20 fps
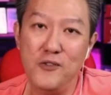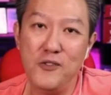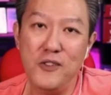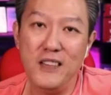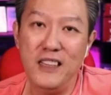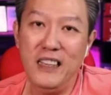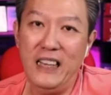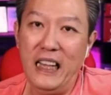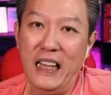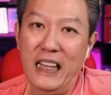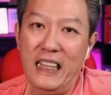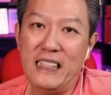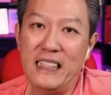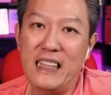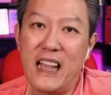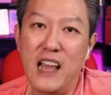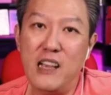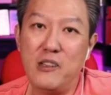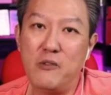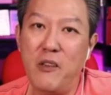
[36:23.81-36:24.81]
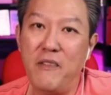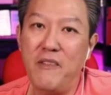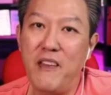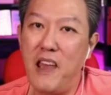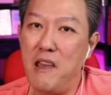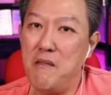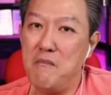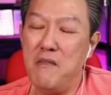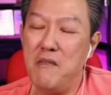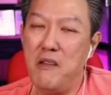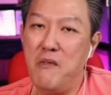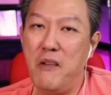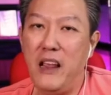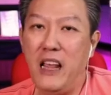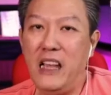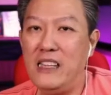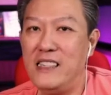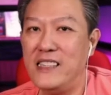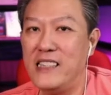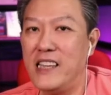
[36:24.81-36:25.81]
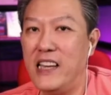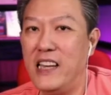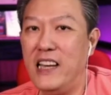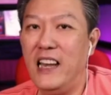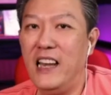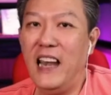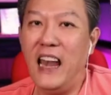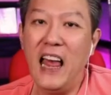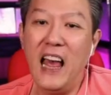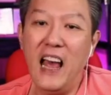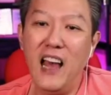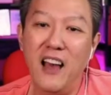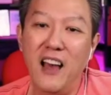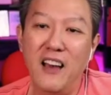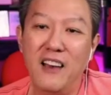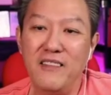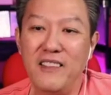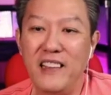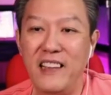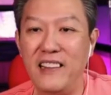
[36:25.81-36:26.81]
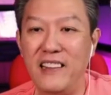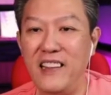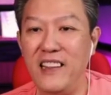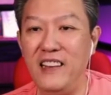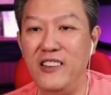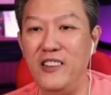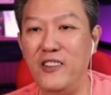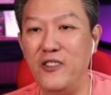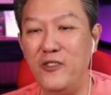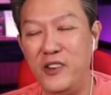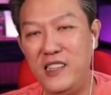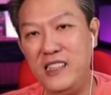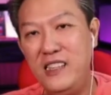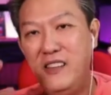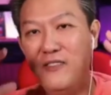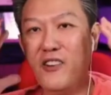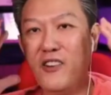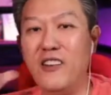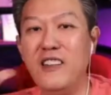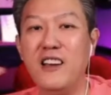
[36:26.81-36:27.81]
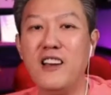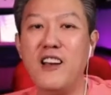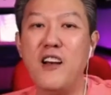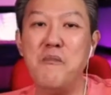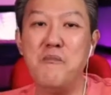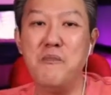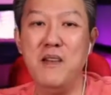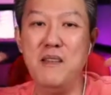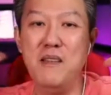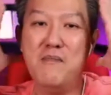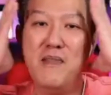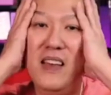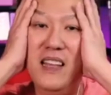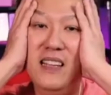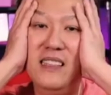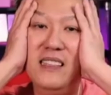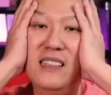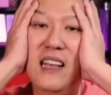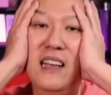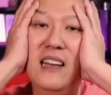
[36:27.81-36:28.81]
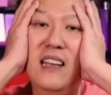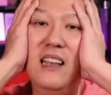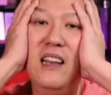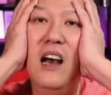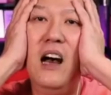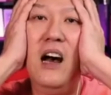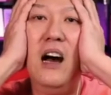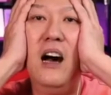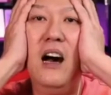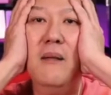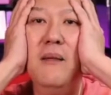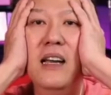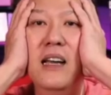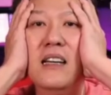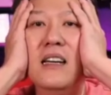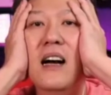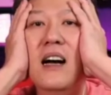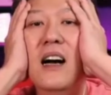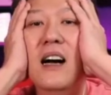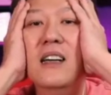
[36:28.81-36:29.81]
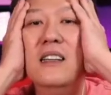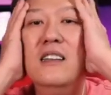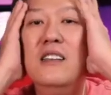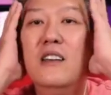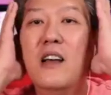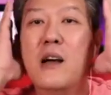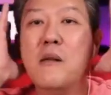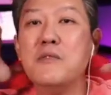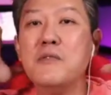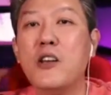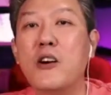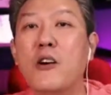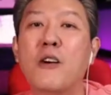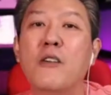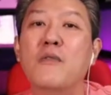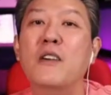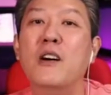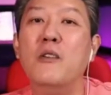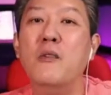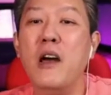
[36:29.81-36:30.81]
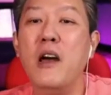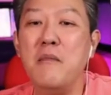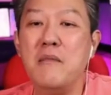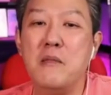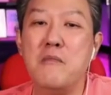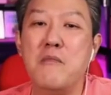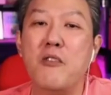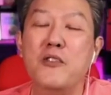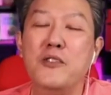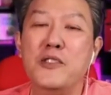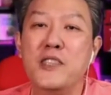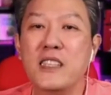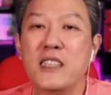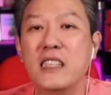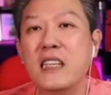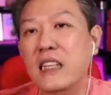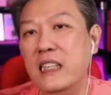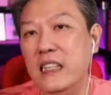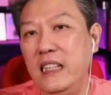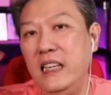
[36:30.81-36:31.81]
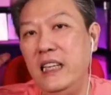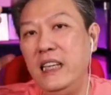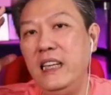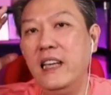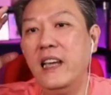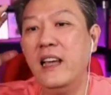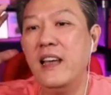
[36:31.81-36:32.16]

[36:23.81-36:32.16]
it starts with admiration, love, and then you receive all the compliments, and then, oh my God, I'm so overwhelmed emotionally.